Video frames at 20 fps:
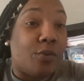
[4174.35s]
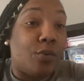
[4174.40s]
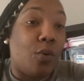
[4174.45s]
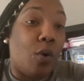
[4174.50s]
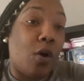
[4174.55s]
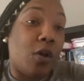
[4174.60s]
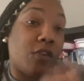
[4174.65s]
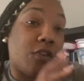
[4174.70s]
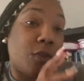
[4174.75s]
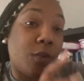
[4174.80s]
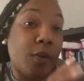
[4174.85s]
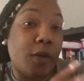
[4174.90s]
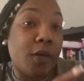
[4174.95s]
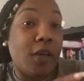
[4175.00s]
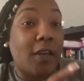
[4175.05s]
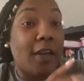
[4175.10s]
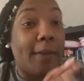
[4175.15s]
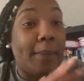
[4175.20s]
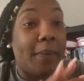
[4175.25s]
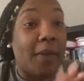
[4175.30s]
you also are
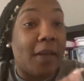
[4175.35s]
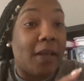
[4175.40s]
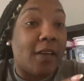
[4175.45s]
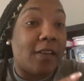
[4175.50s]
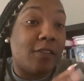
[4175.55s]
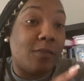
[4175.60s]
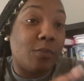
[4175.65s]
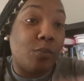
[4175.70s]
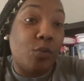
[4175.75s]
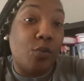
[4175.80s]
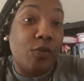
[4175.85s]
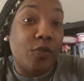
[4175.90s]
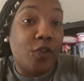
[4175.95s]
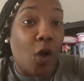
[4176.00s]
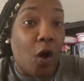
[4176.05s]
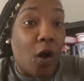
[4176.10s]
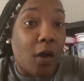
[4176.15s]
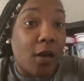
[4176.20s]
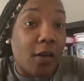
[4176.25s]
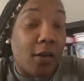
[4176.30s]
good at being a smooth
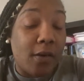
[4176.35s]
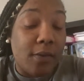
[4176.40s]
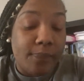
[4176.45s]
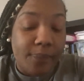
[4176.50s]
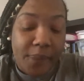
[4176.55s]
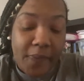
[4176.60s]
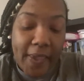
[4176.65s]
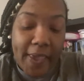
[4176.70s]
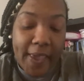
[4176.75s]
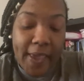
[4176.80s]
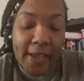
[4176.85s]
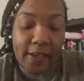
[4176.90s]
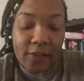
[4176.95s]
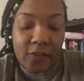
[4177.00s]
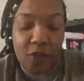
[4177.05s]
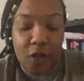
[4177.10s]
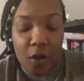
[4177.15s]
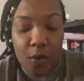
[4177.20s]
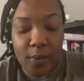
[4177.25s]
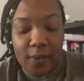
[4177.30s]
talker. So